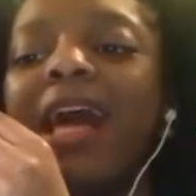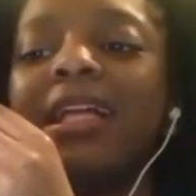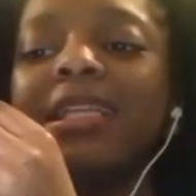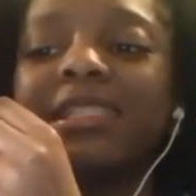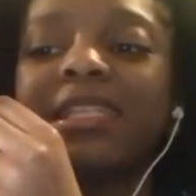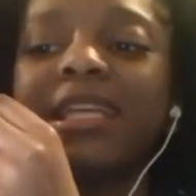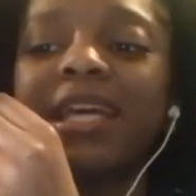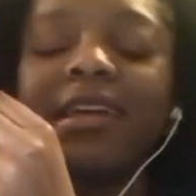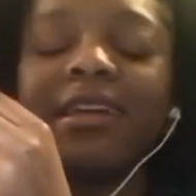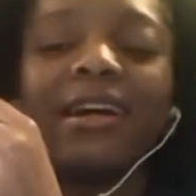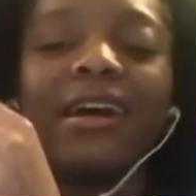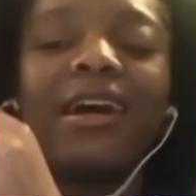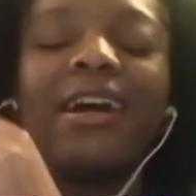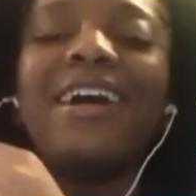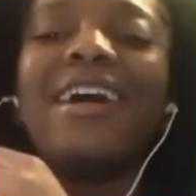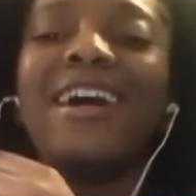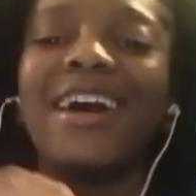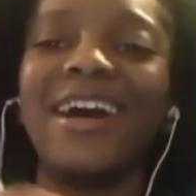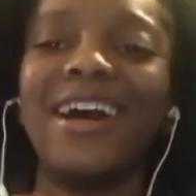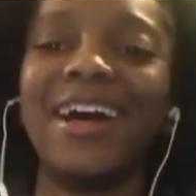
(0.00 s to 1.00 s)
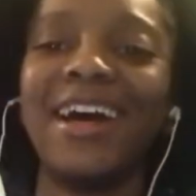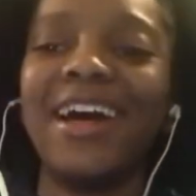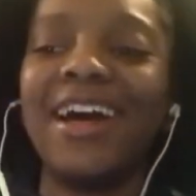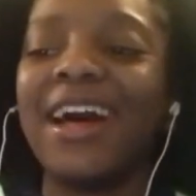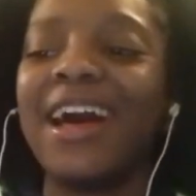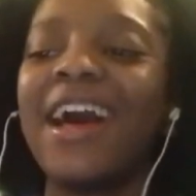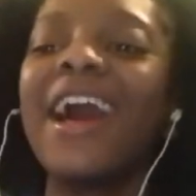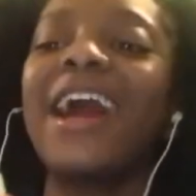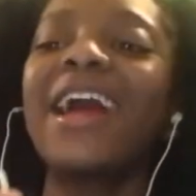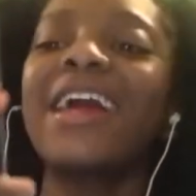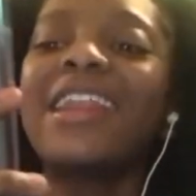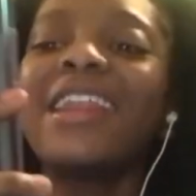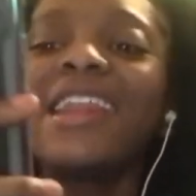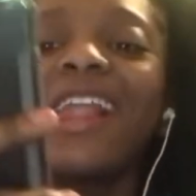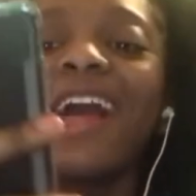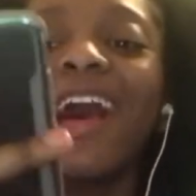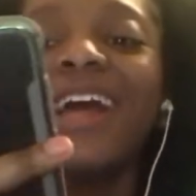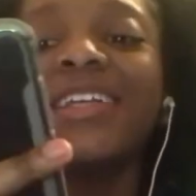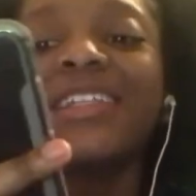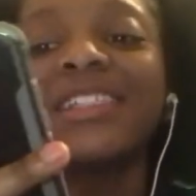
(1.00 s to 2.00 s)
I, say, uh, I can
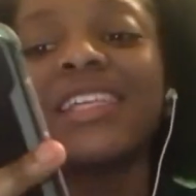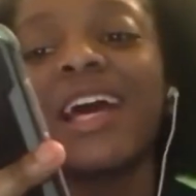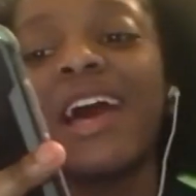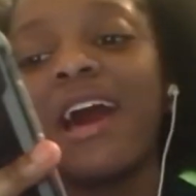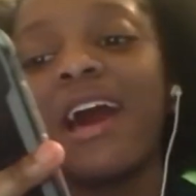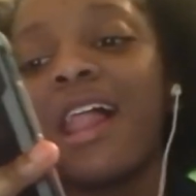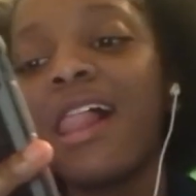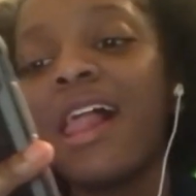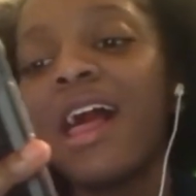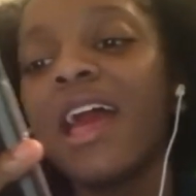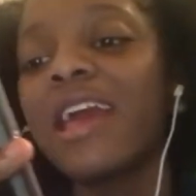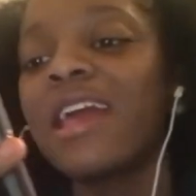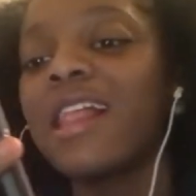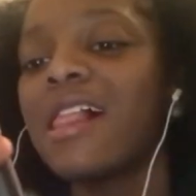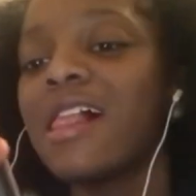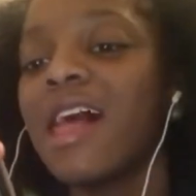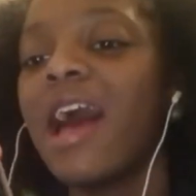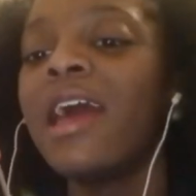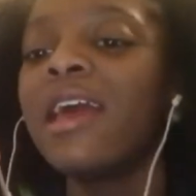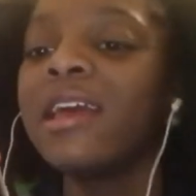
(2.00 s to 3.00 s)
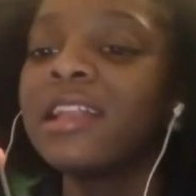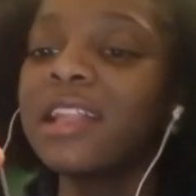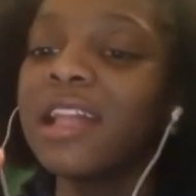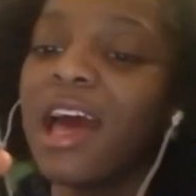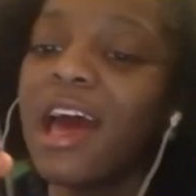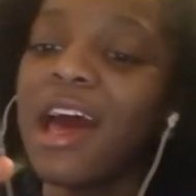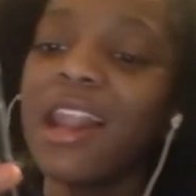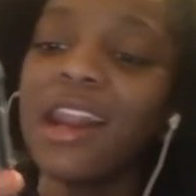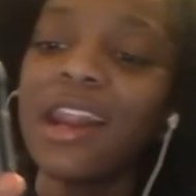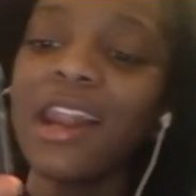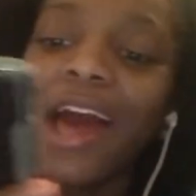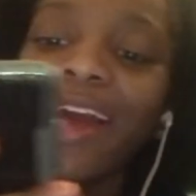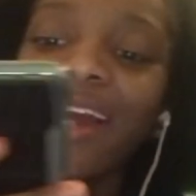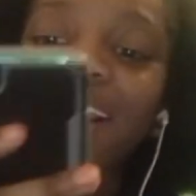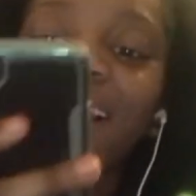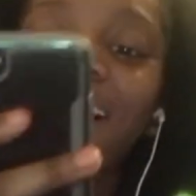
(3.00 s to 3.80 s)
like that, I can like that, like it,